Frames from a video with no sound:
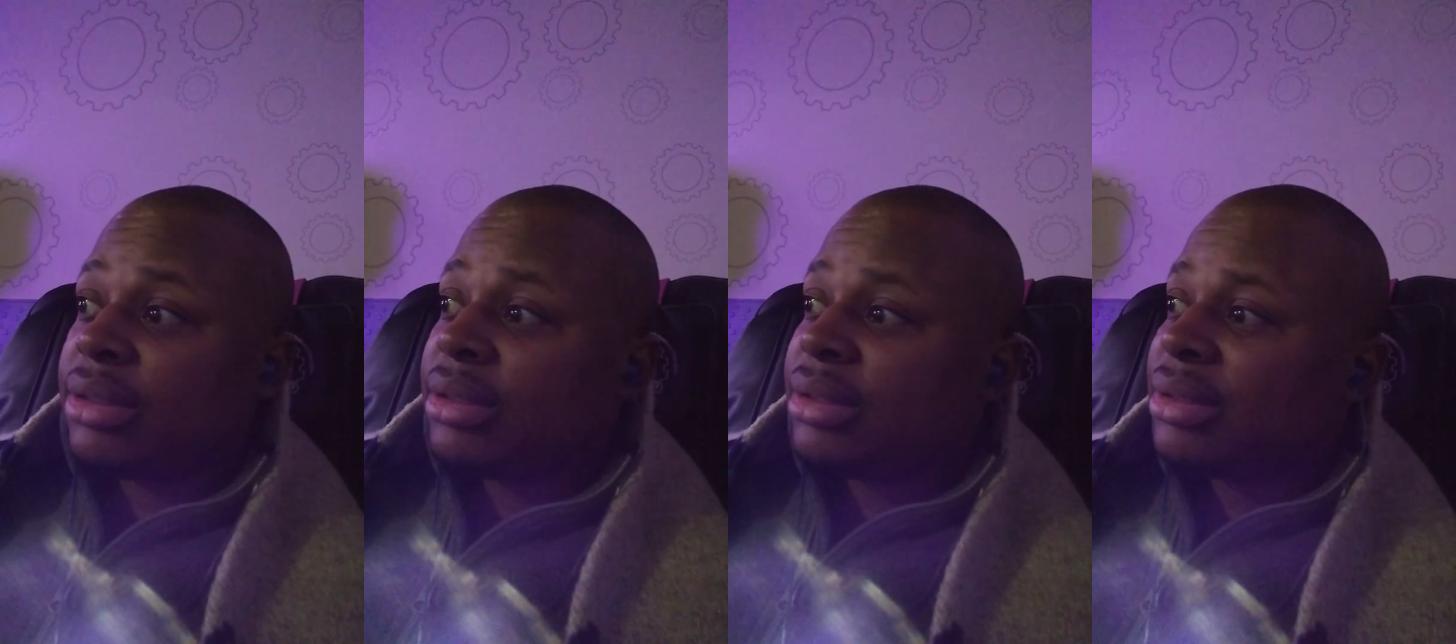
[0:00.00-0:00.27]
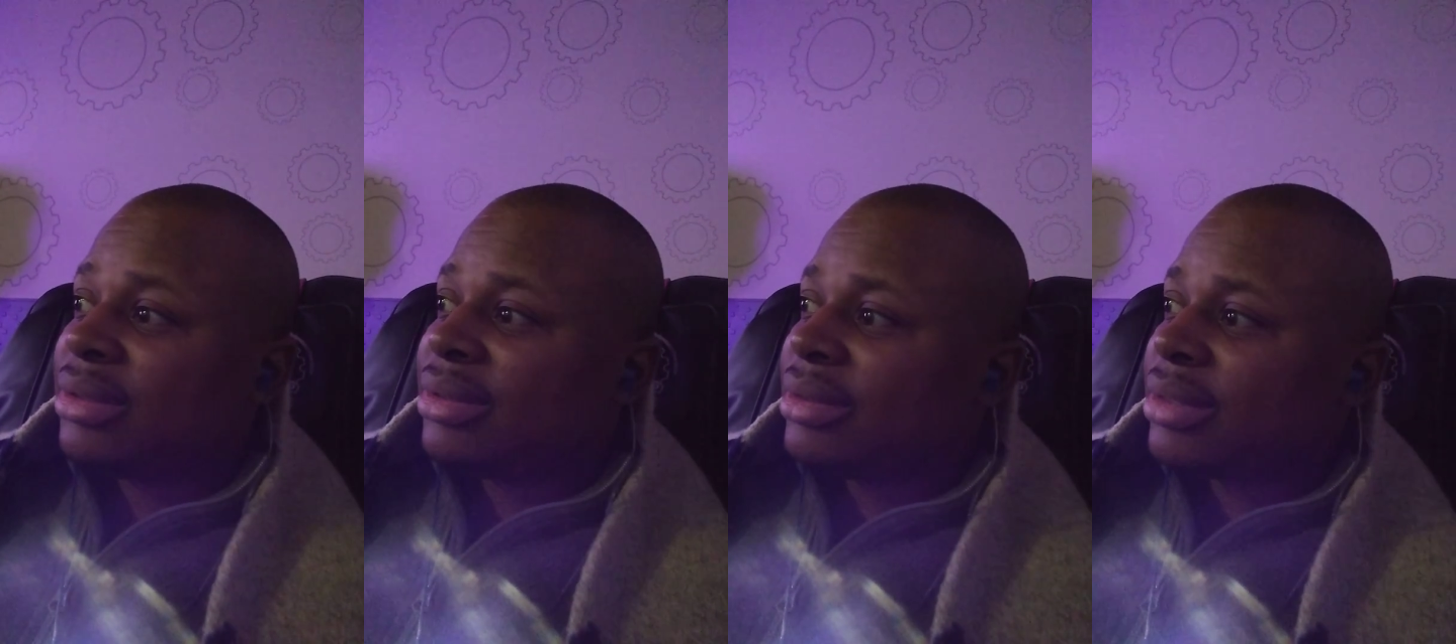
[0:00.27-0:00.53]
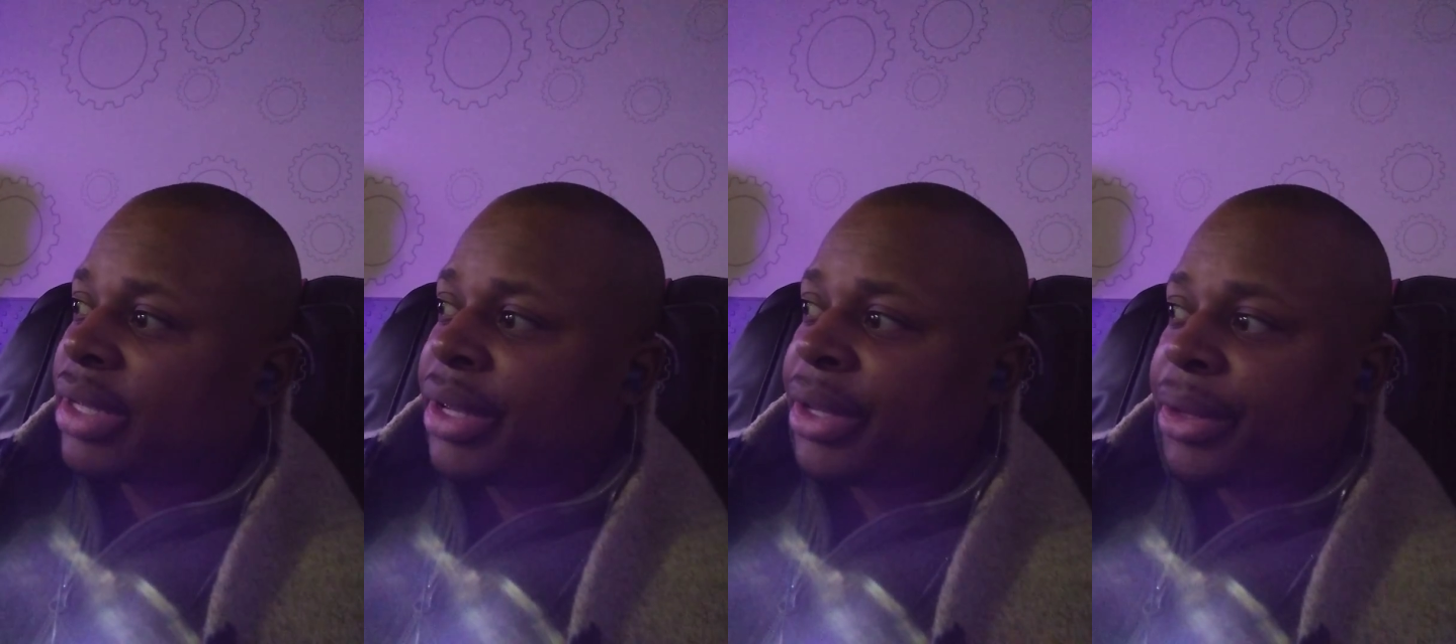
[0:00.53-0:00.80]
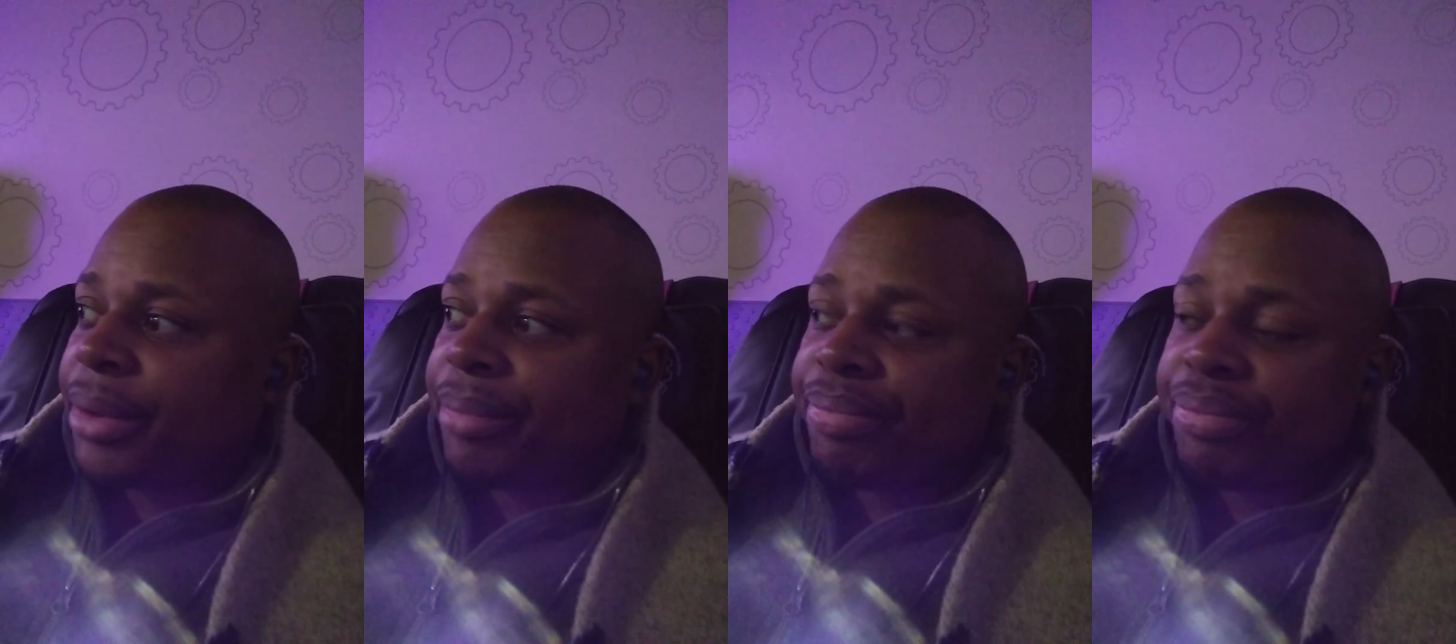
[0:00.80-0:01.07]

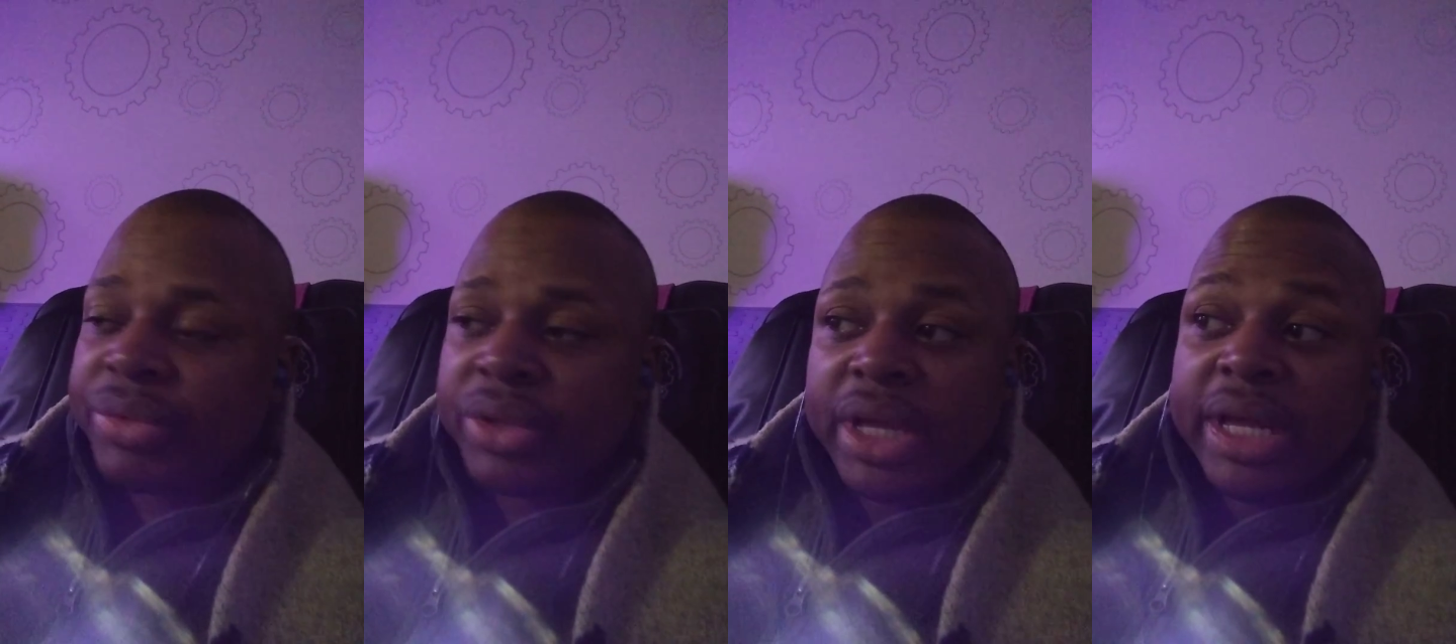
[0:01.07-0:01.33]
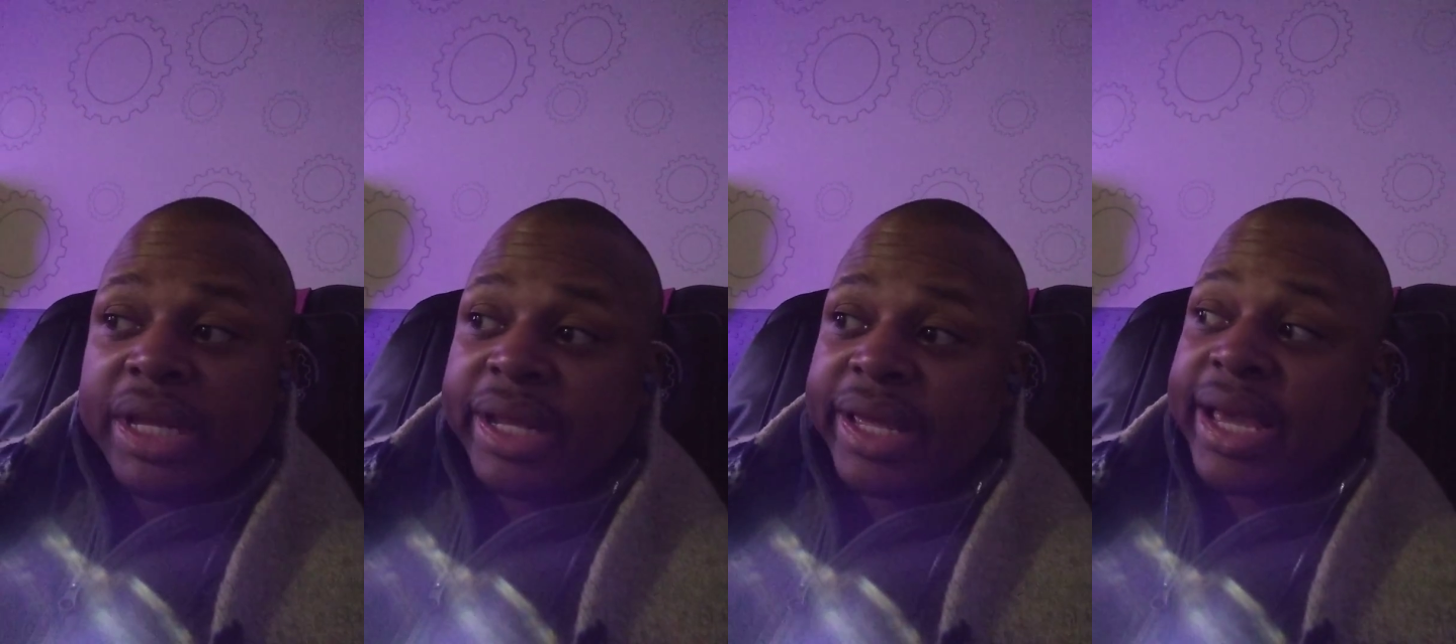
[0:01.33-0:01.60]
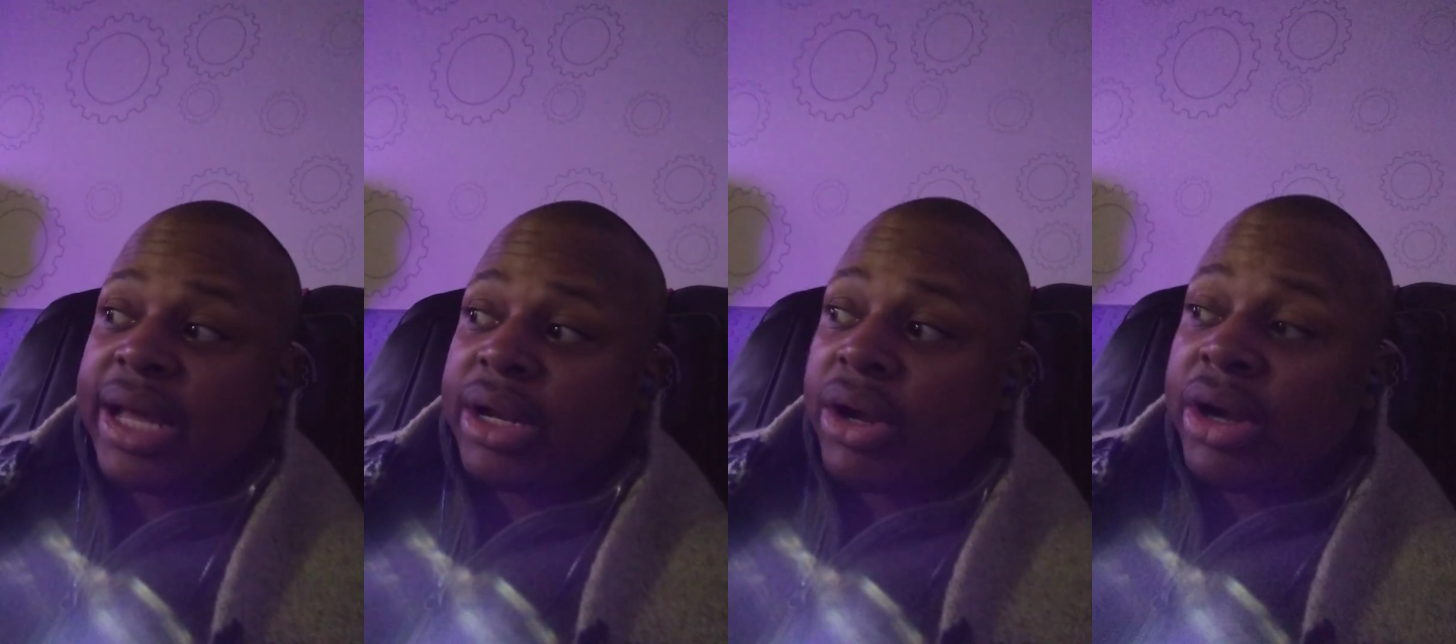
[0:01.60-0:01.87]
Hey, they got